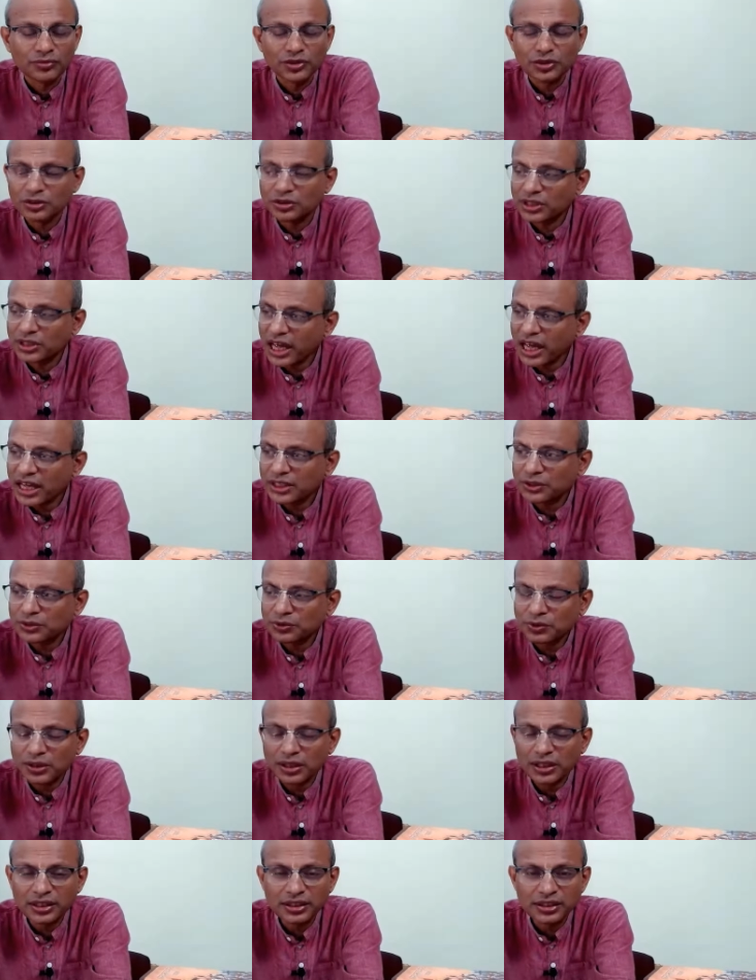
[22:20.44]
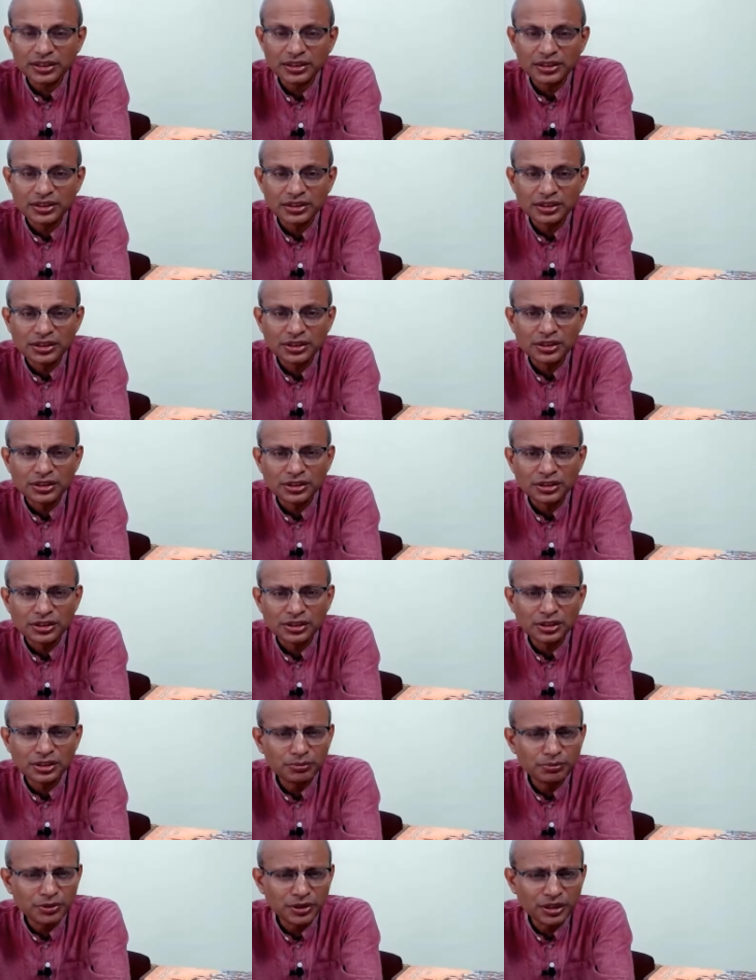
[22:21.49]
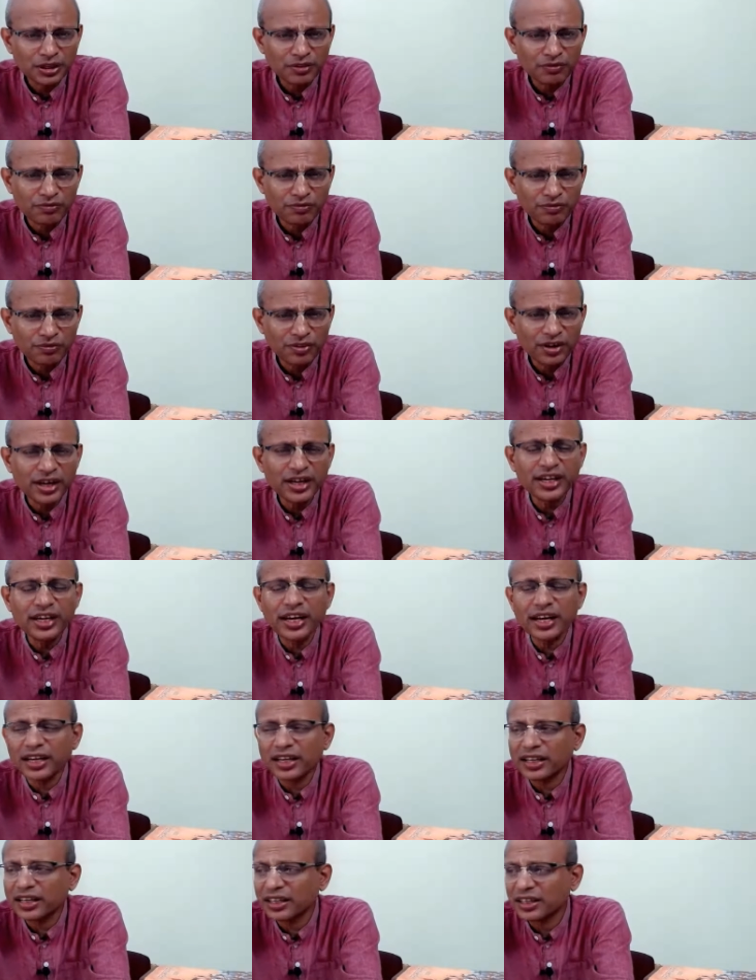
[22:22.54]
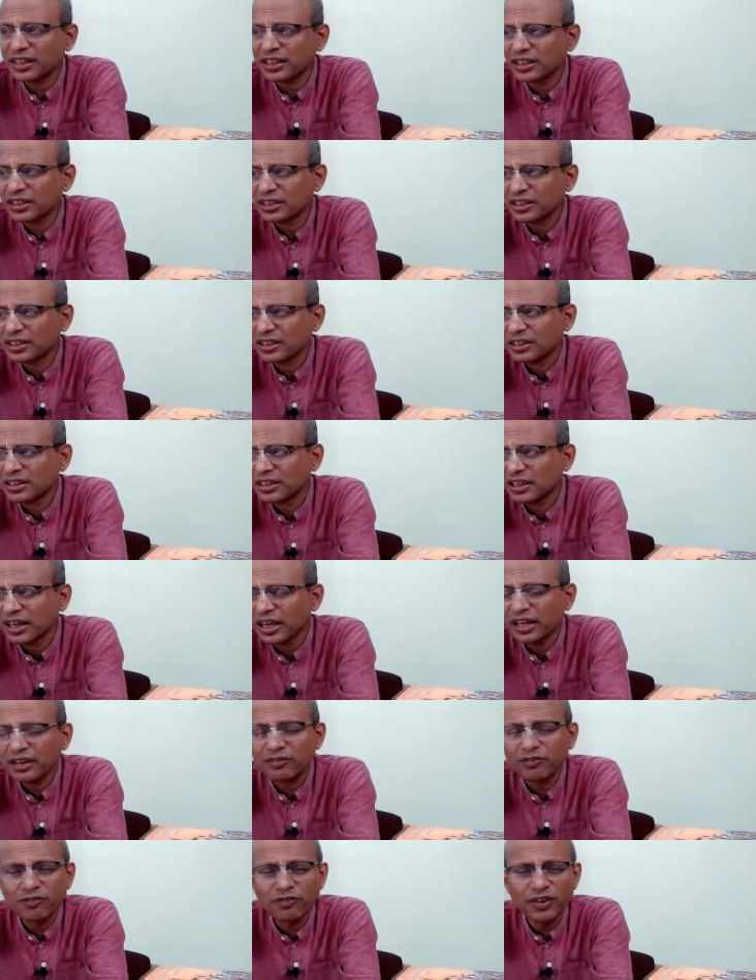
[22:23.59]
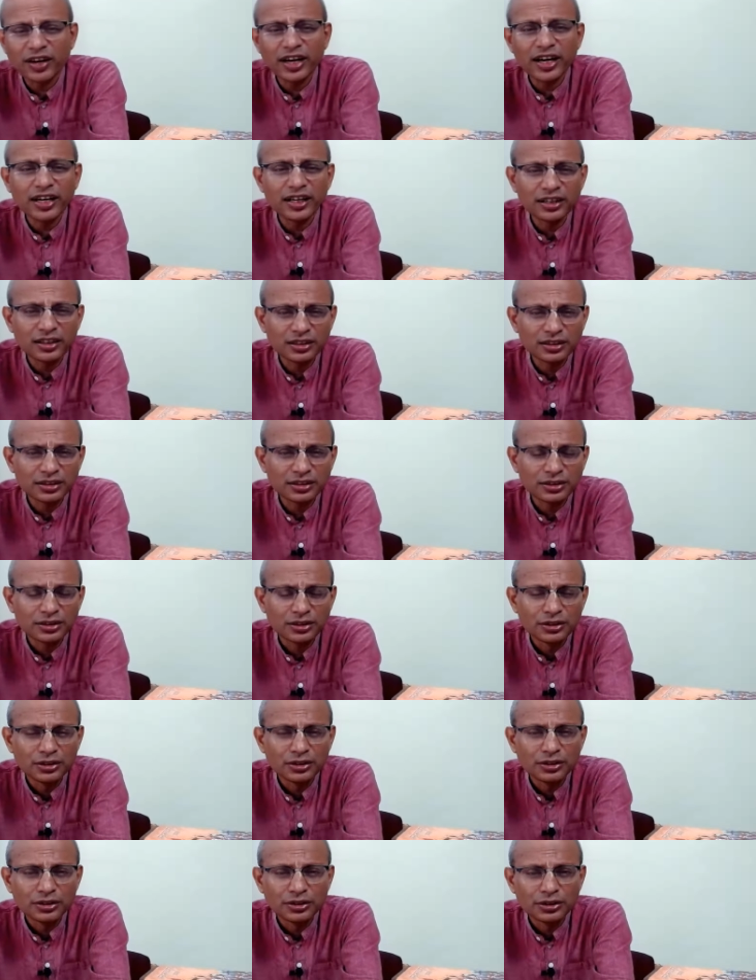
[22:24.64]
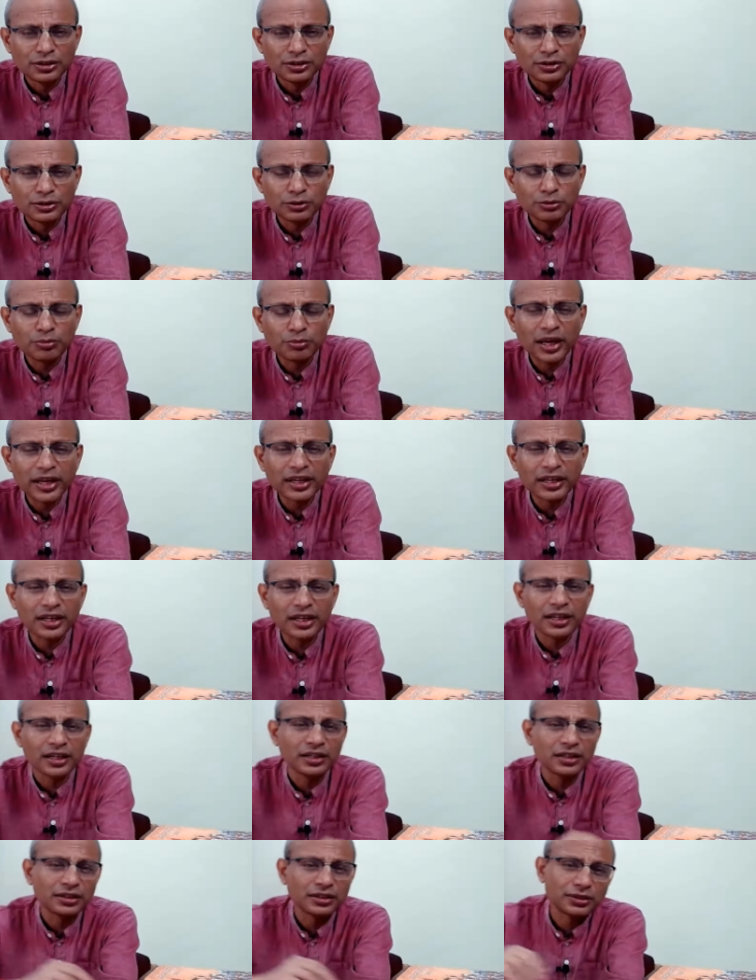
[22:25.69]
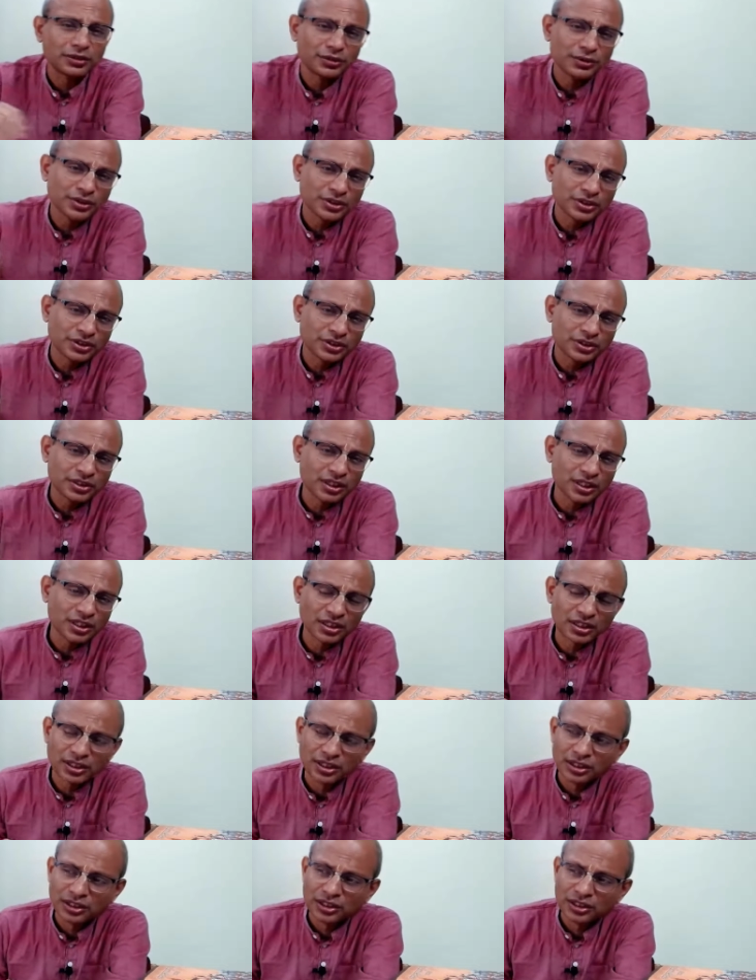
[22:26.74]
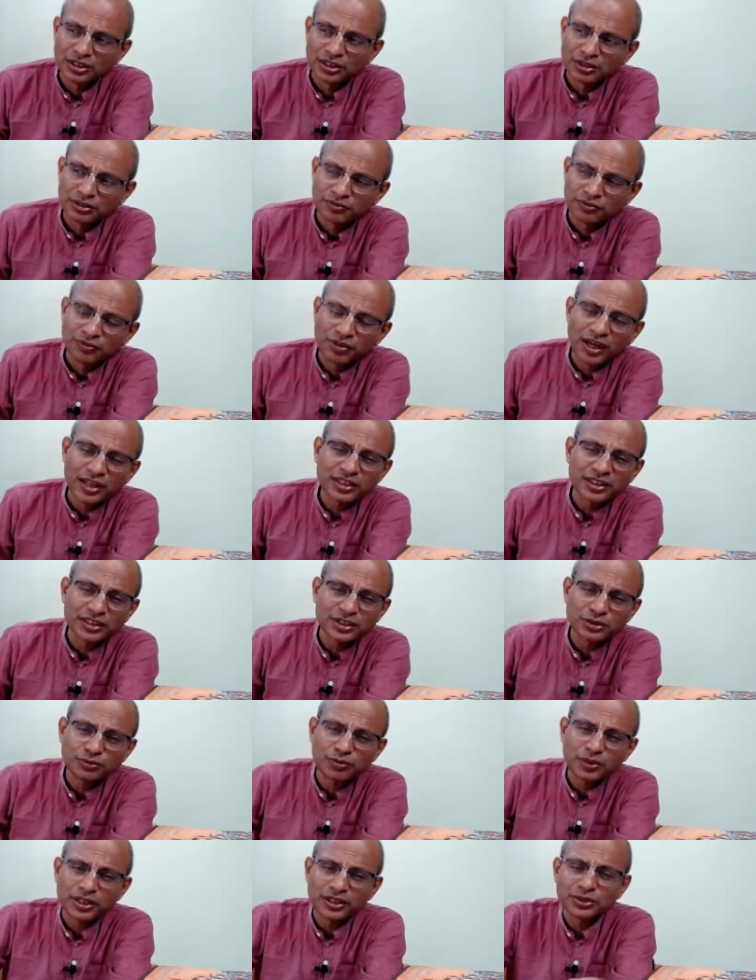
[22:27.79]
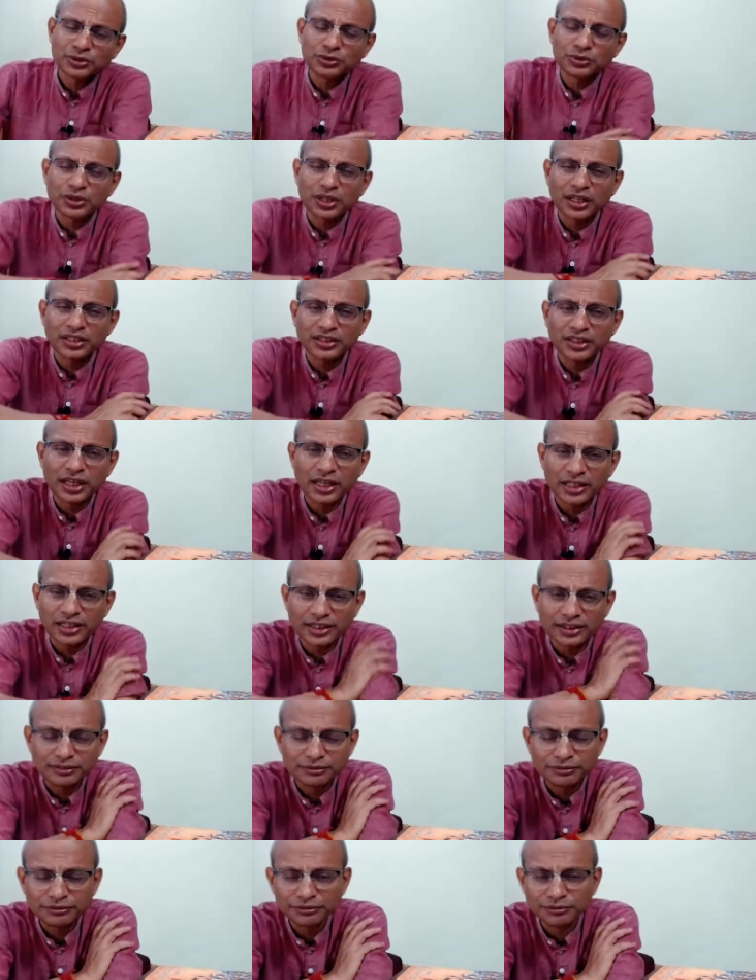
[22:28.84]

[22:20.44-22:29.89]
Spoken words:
So naturally, she became very angry and fled to Maike, to his father's place, Sukracharya,